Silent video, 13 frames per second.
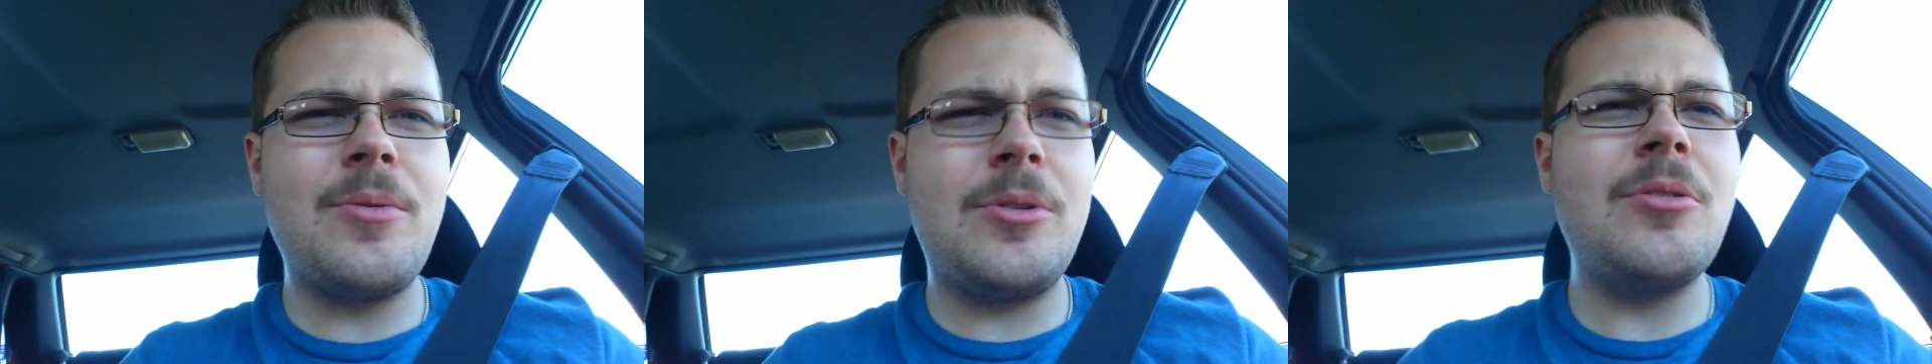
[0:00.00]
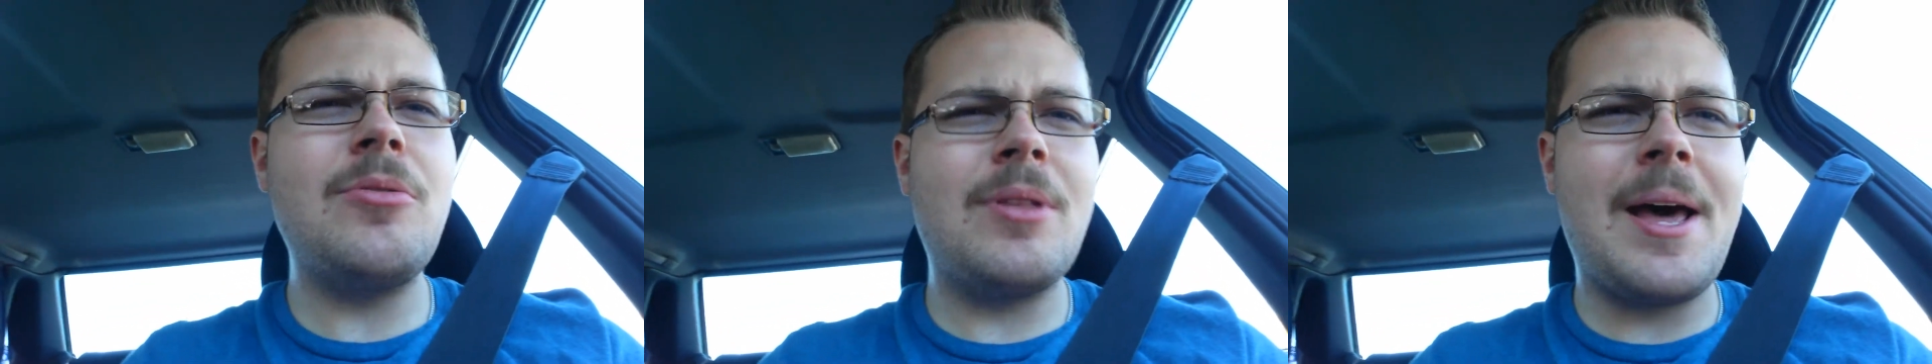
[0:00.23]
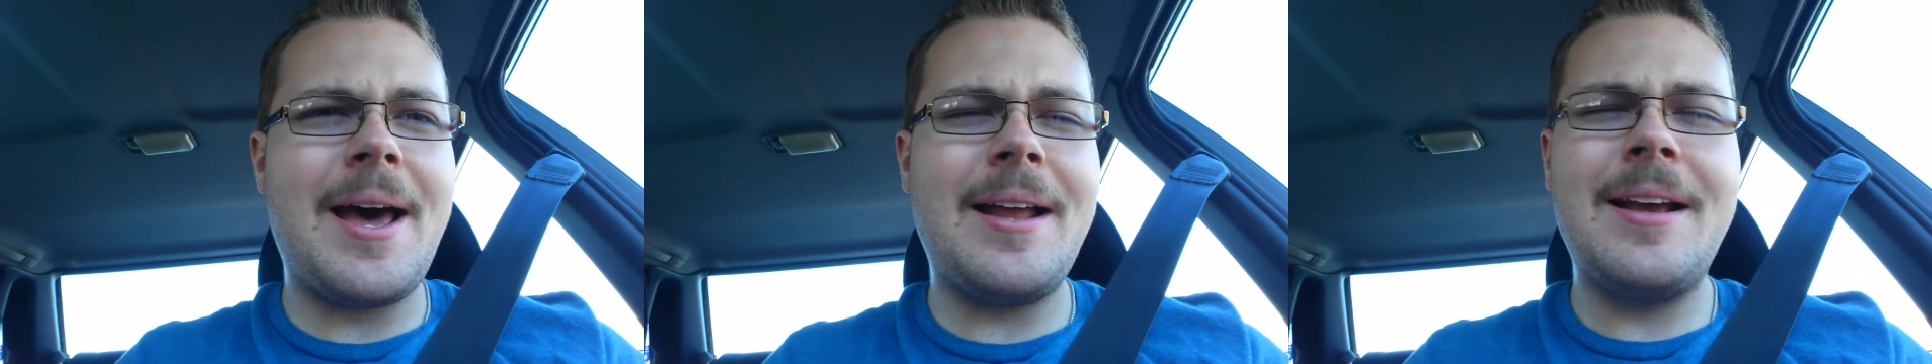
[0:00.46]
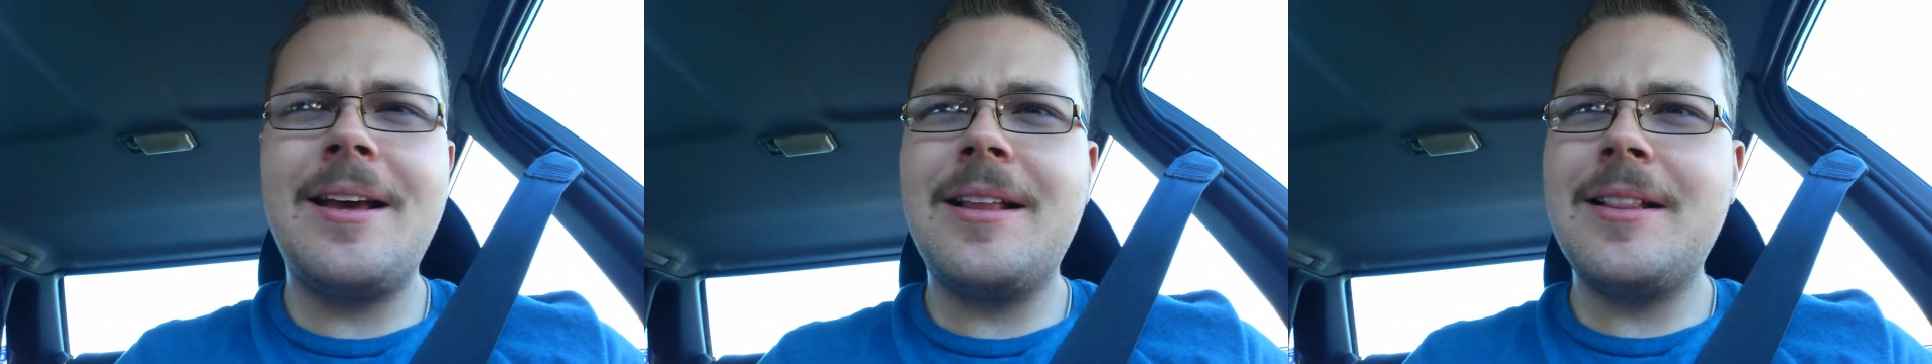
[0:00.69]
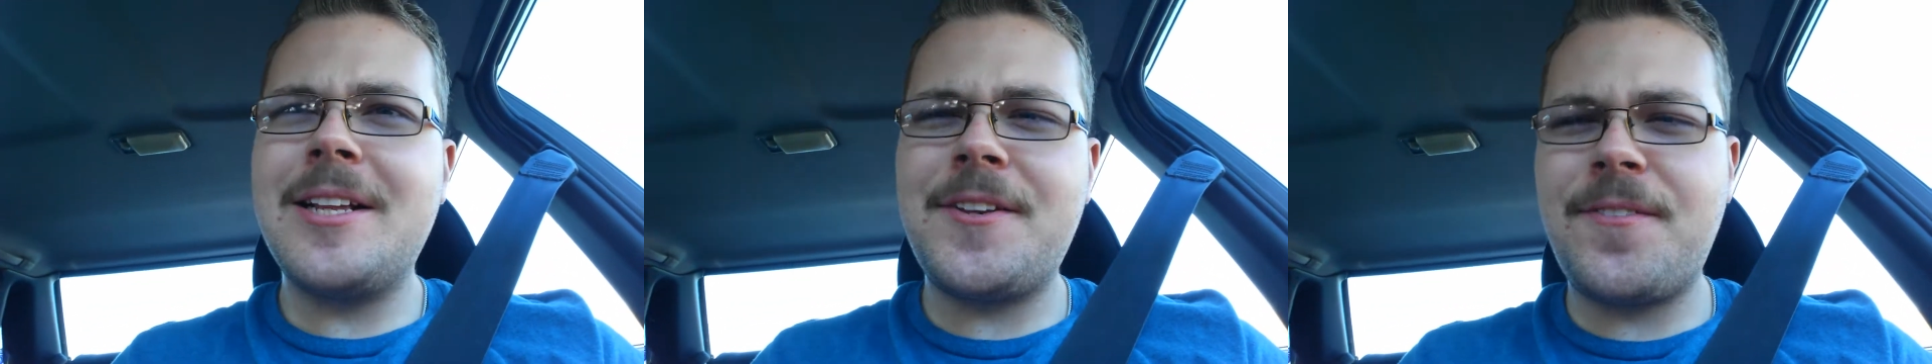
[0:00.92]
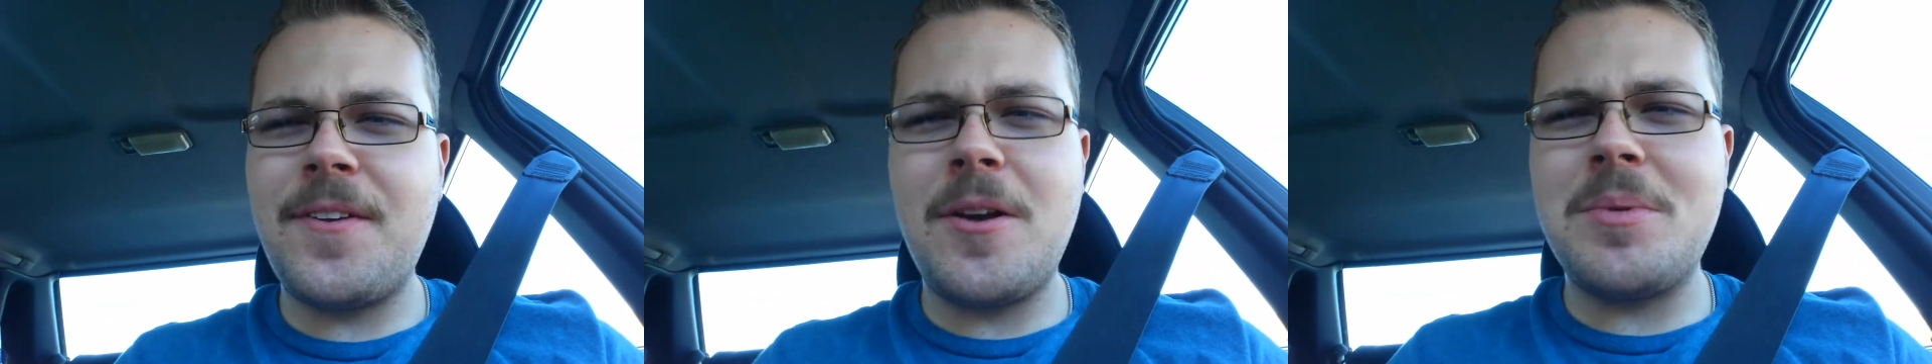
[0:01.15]
would do that.
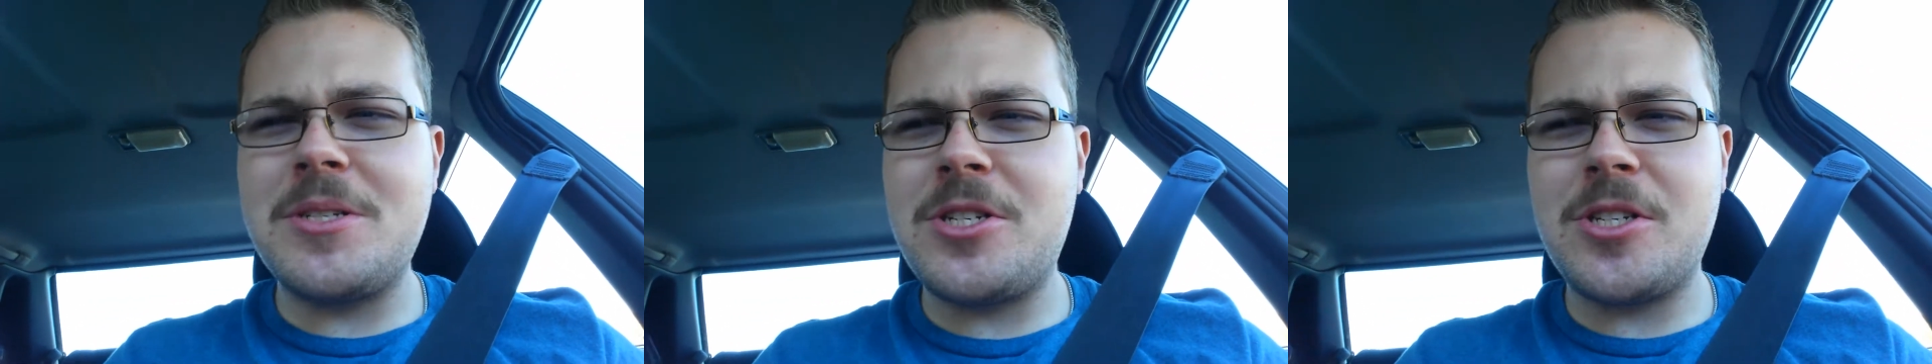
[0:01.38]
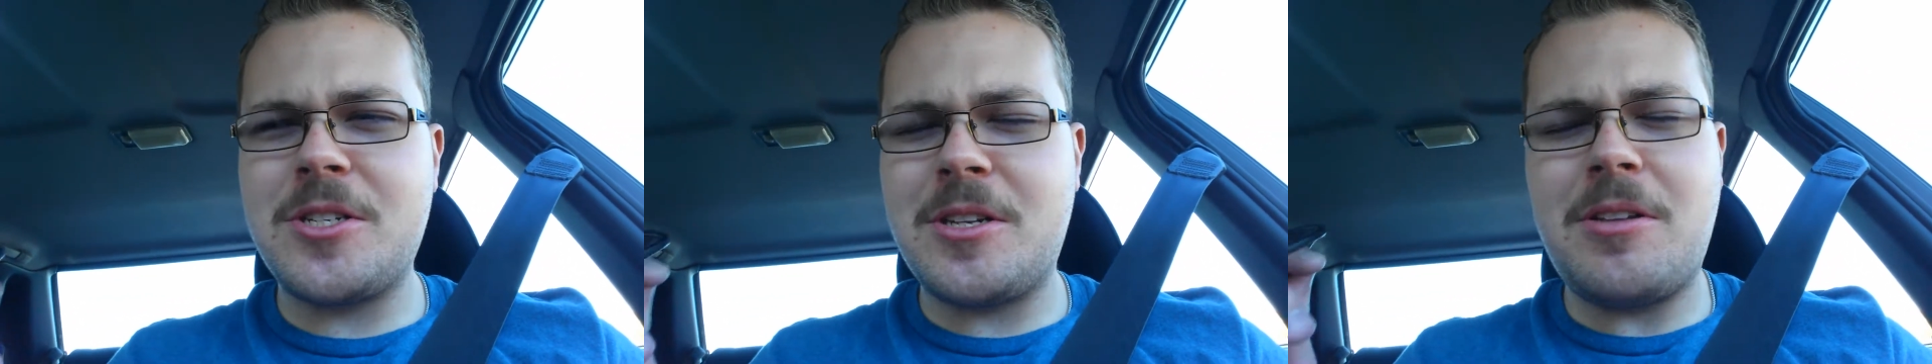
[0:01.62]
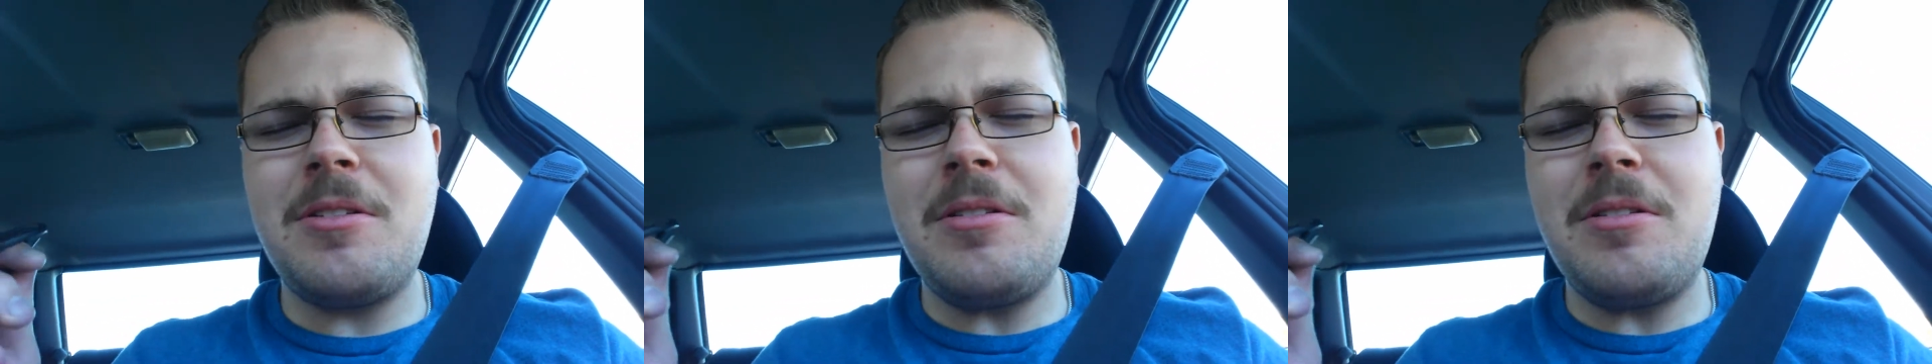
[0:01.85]
This film is just,